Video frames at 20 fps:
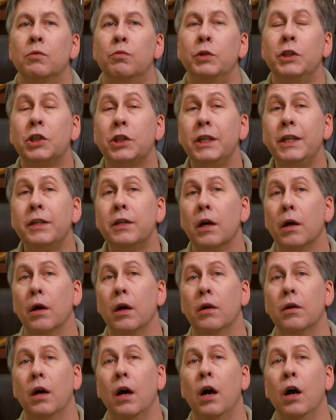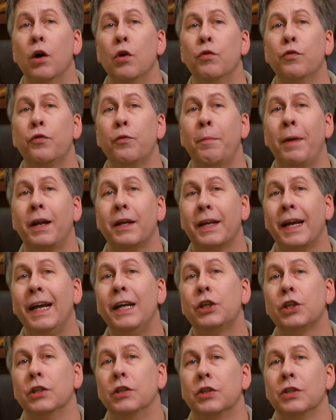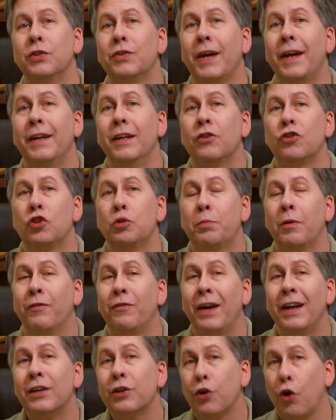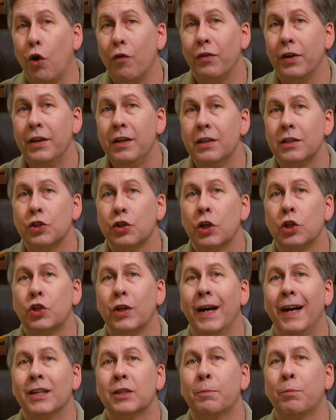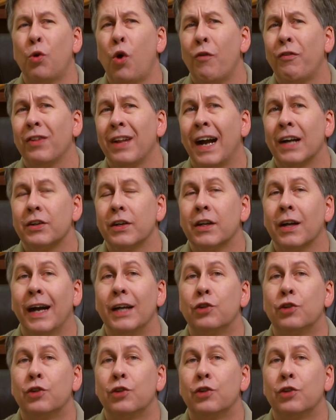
receipt of medications intended to prevent COVID, such as prophylactic